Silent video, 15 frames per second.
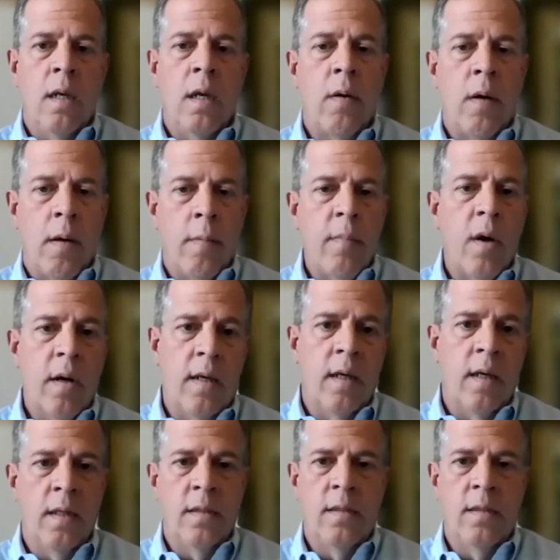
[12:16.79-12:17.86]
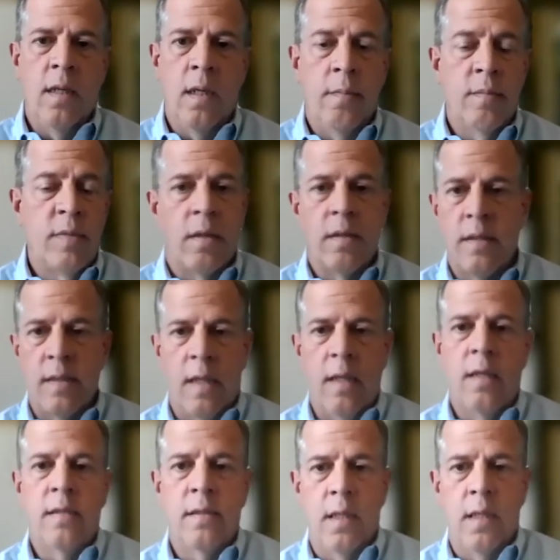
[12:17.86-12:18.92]
our marketing teams, our
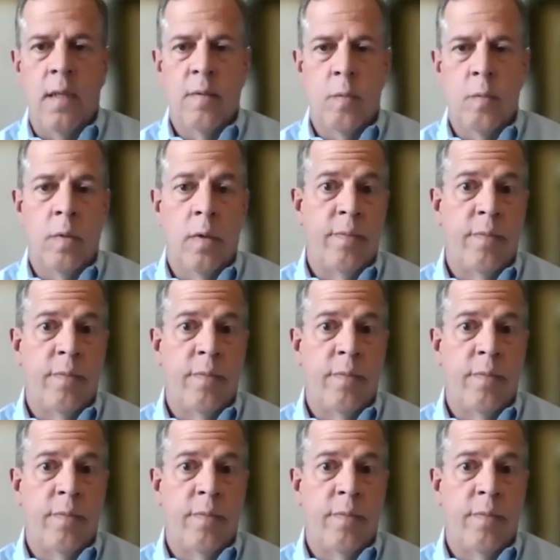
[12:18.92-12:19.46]
sales teams will